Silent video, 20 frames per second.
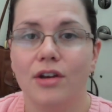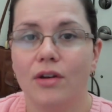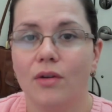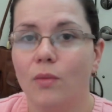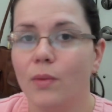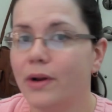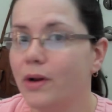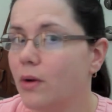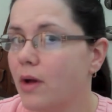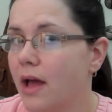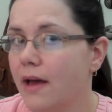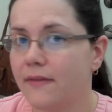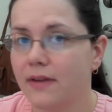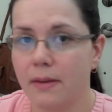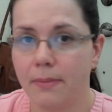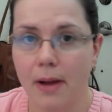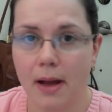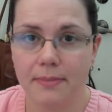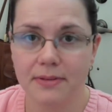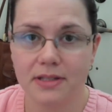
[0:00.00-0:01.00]
We don't have any
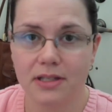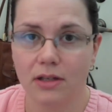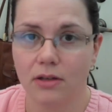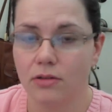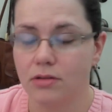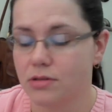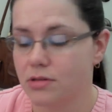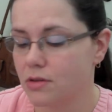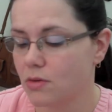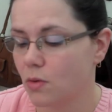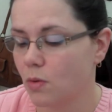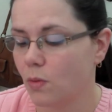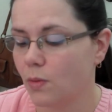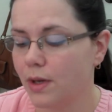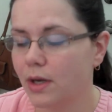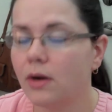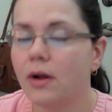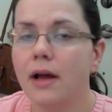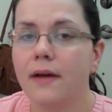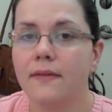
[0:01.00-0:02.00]
popsicles. We
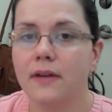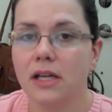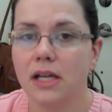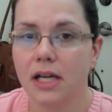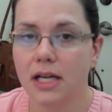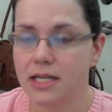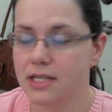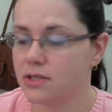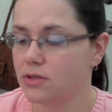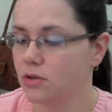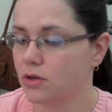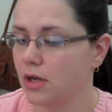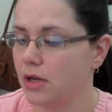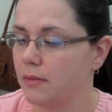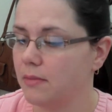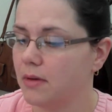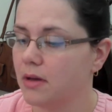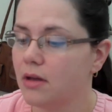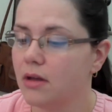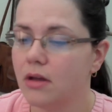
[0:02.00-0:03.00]
don't have any ice
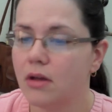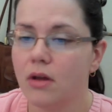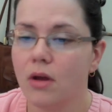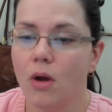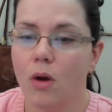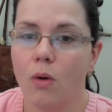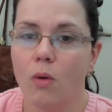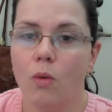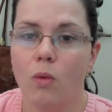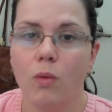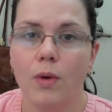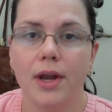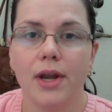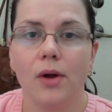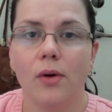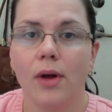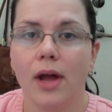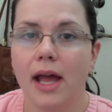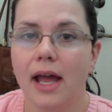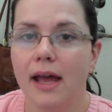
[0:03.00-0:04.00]
cream. We
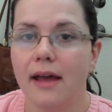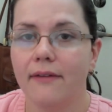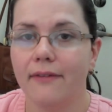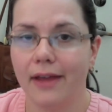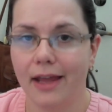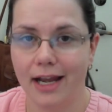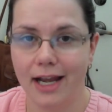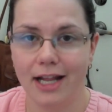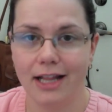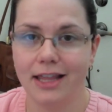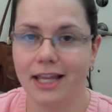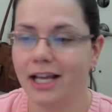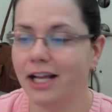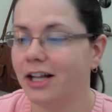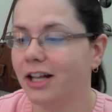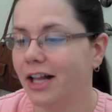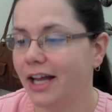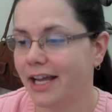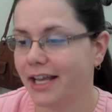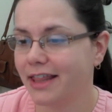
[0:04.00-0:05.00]
don't have anything
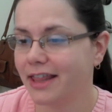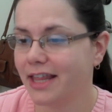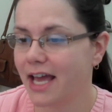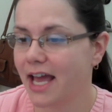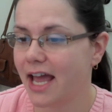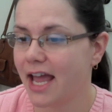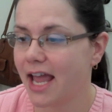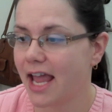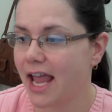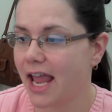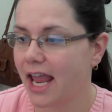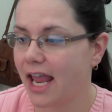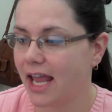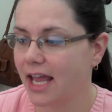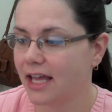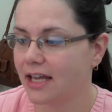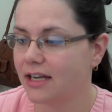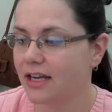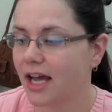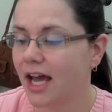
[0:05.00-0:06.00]
like that,
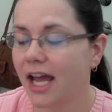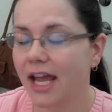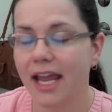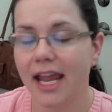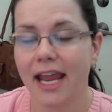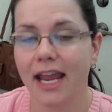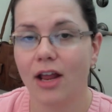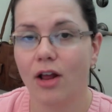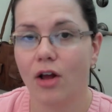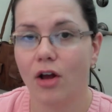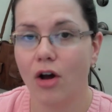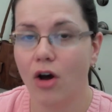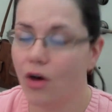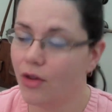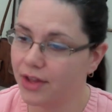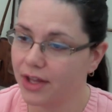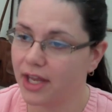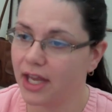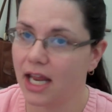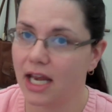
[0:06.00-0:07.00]
and I ate all
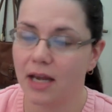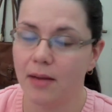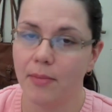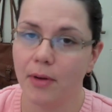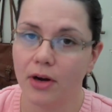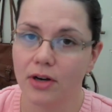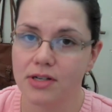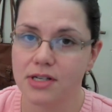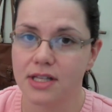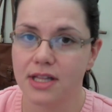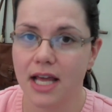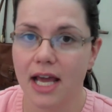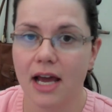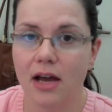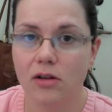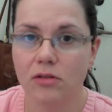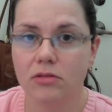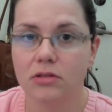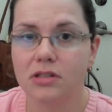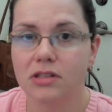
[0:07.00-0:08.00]
the candy bars in the
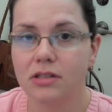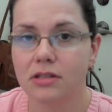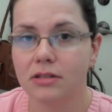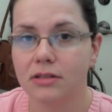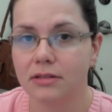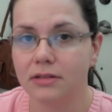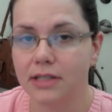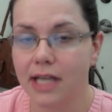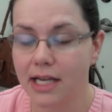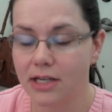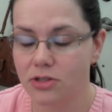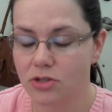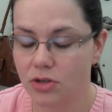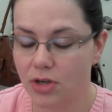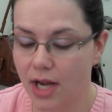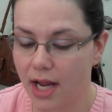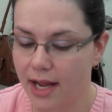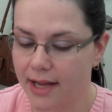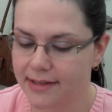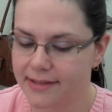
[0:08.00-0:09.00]
house
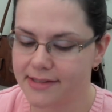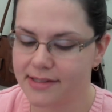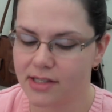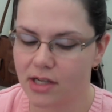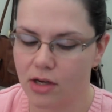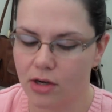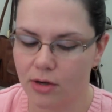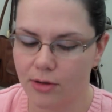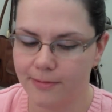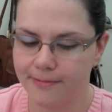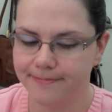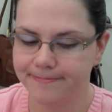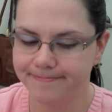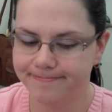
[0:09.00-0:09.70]
yesterday, so